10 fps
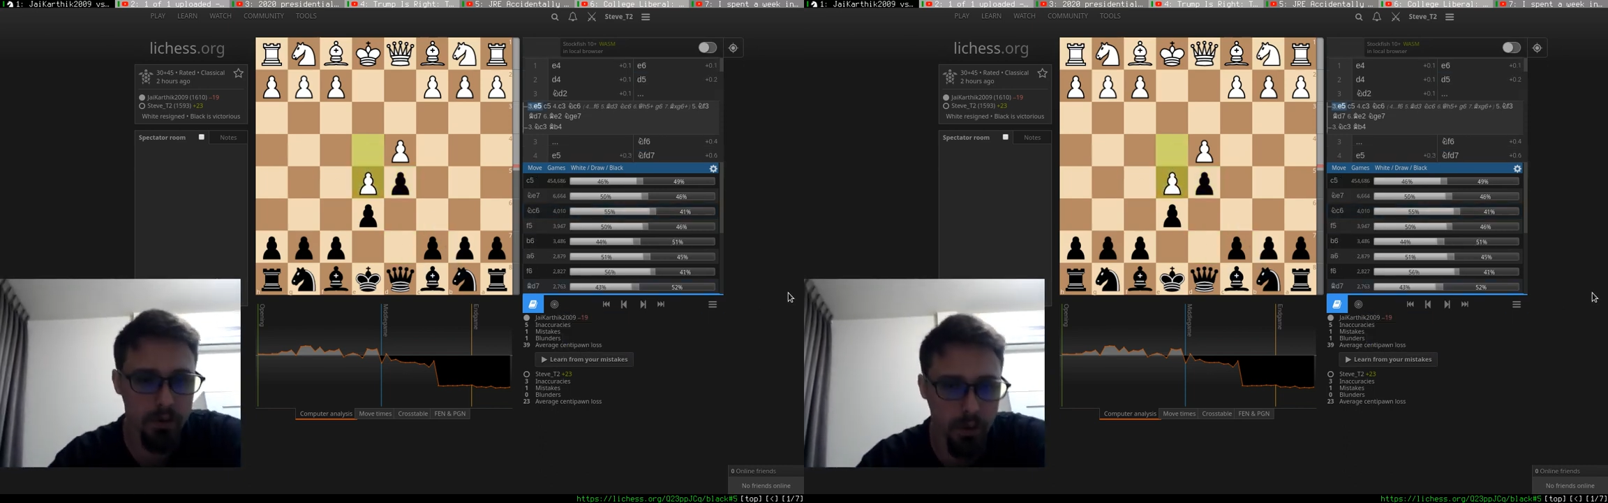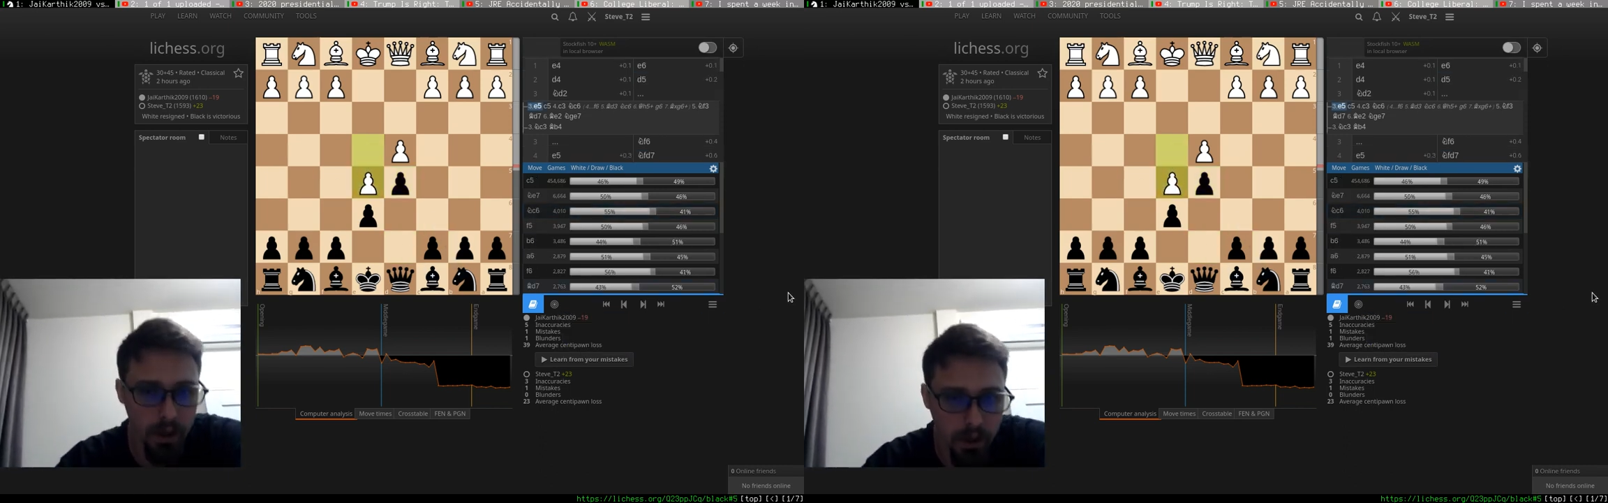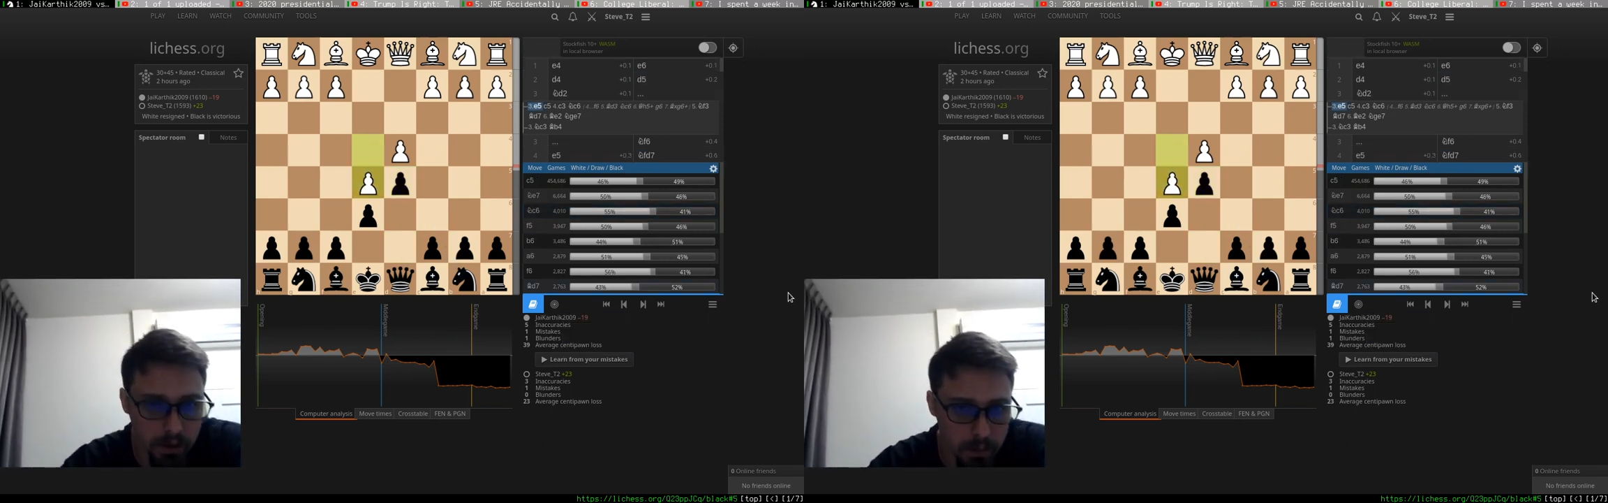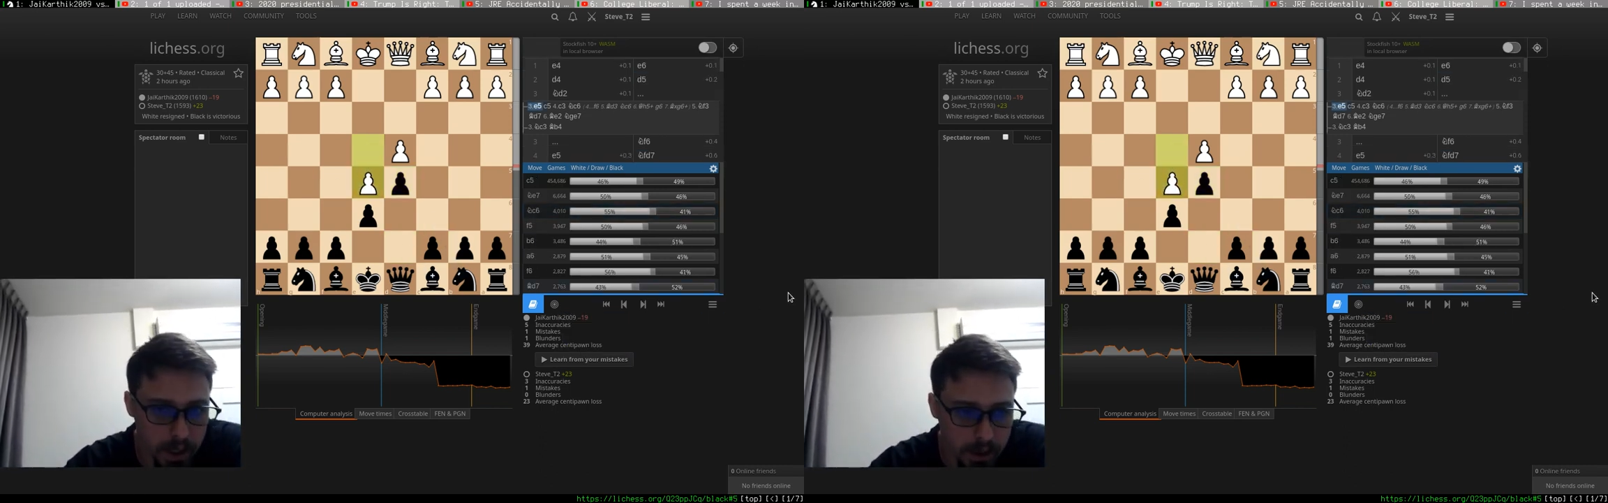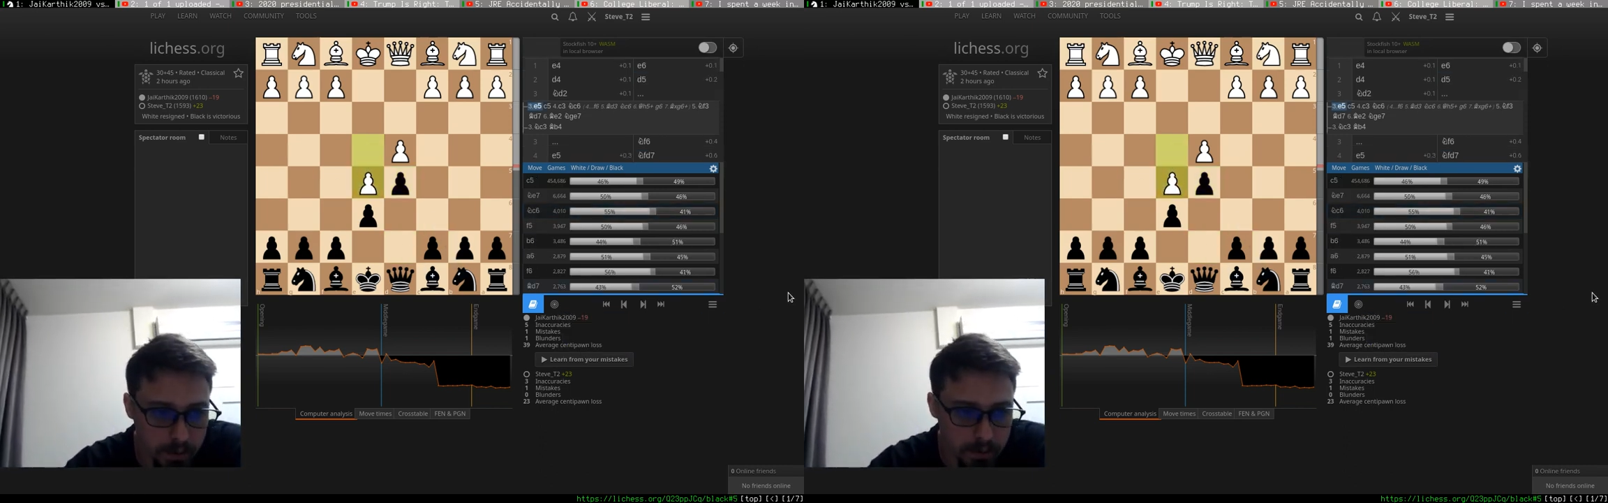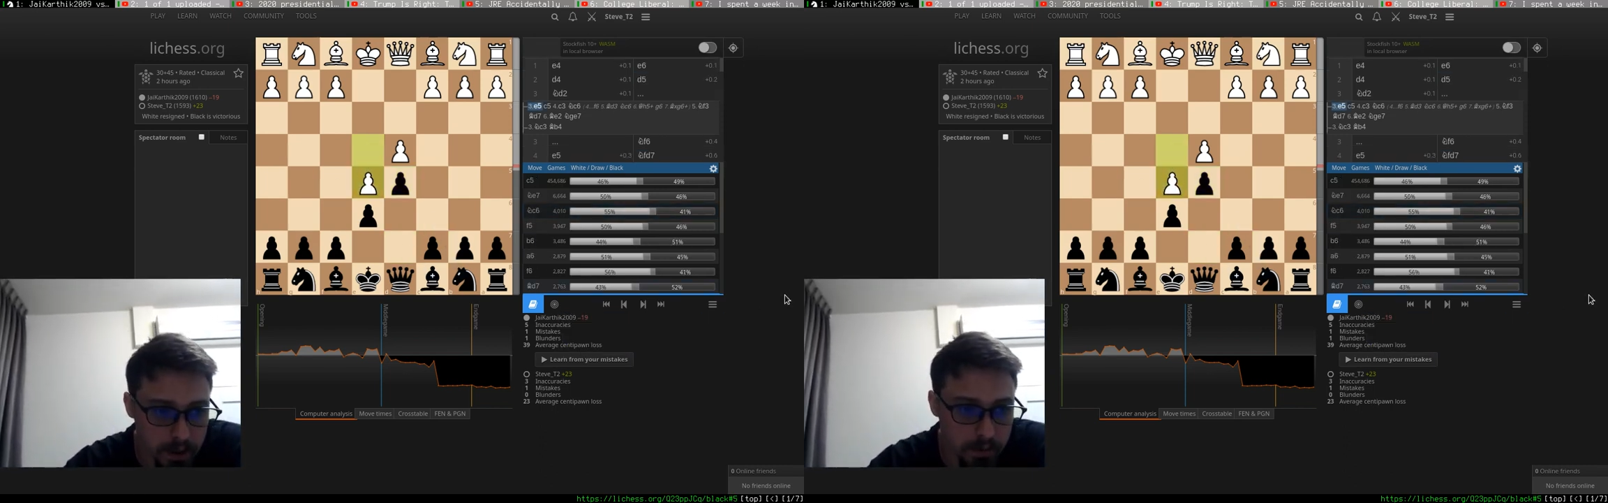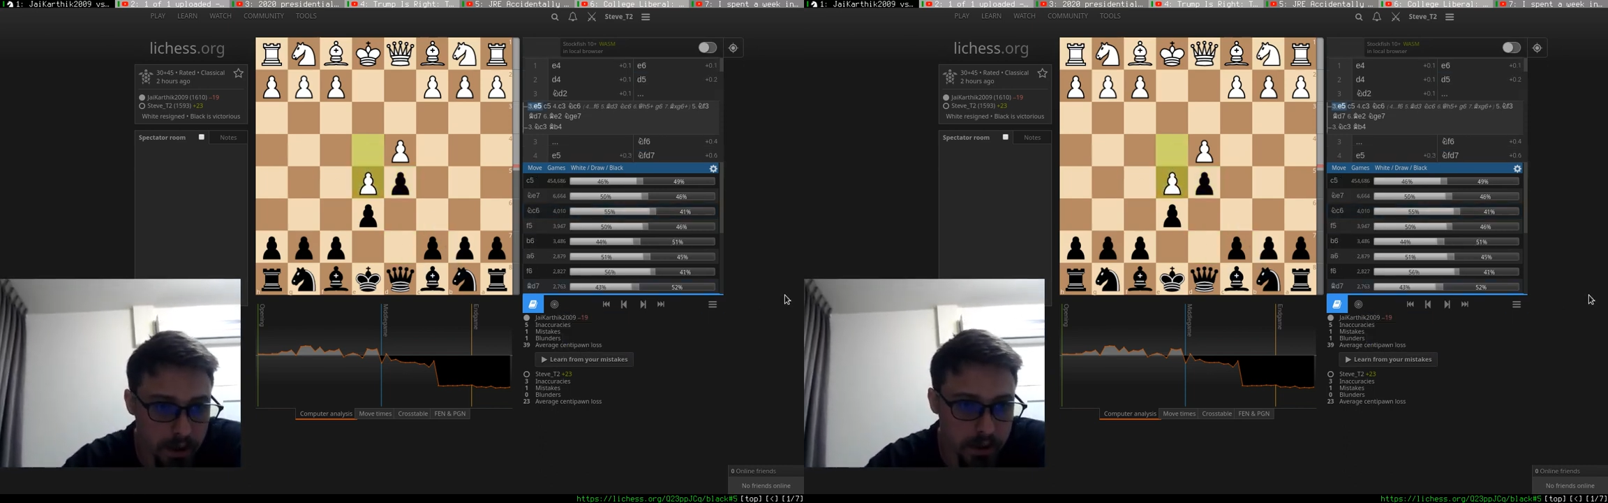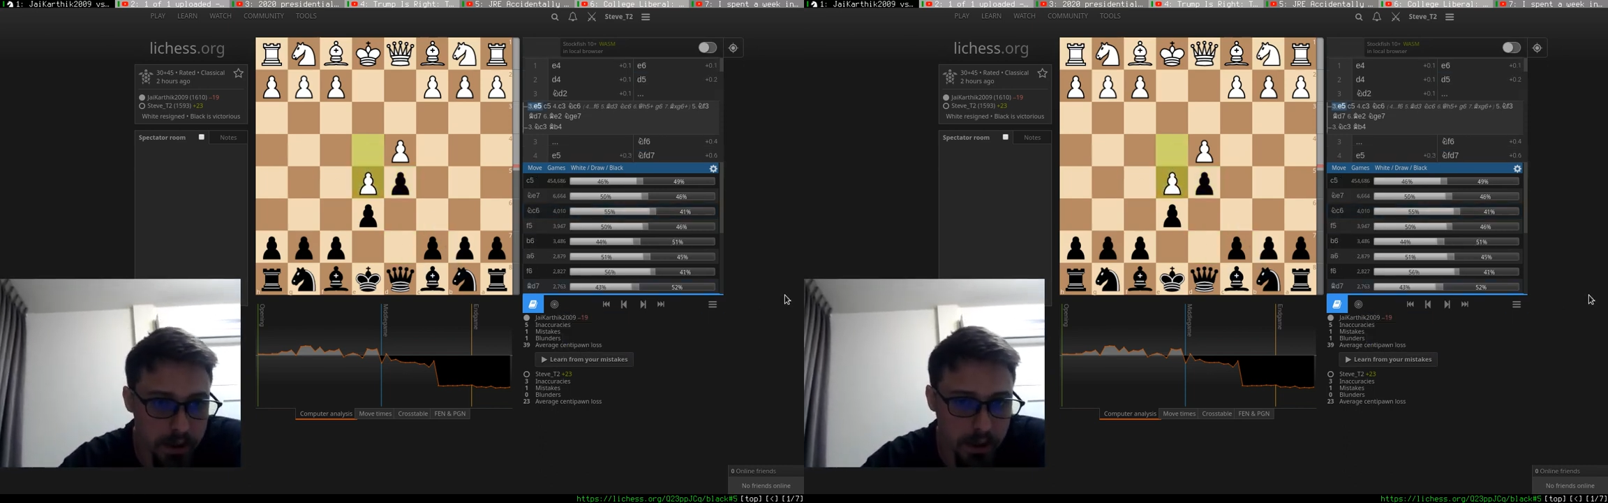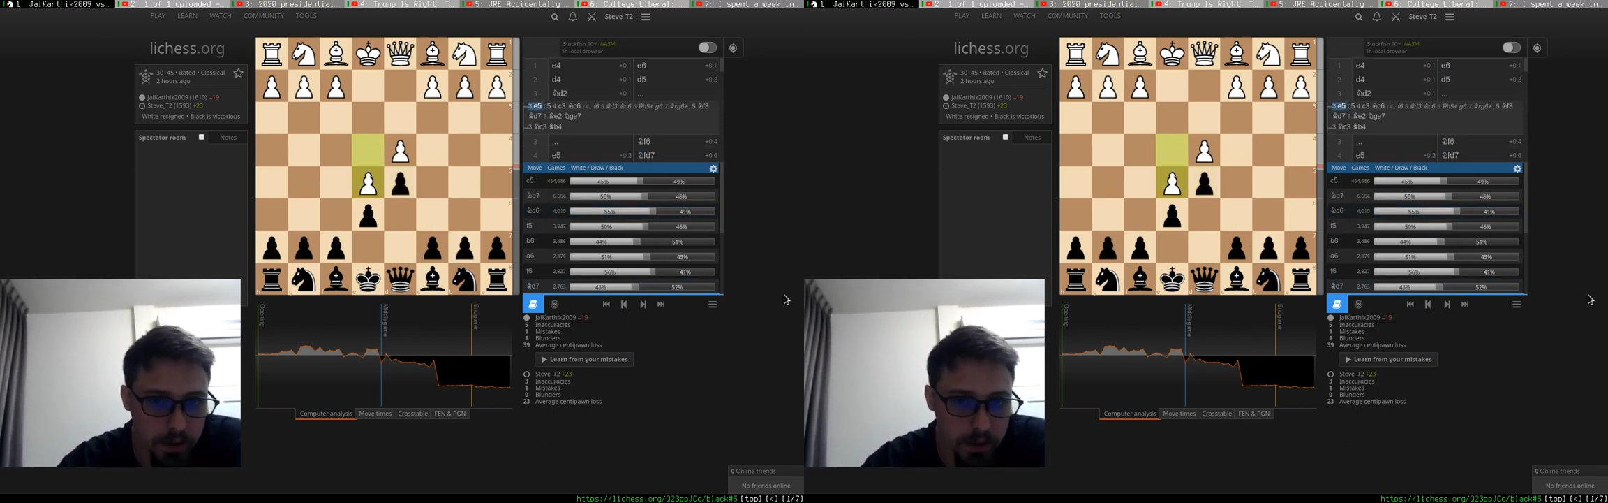where you might have an advantage here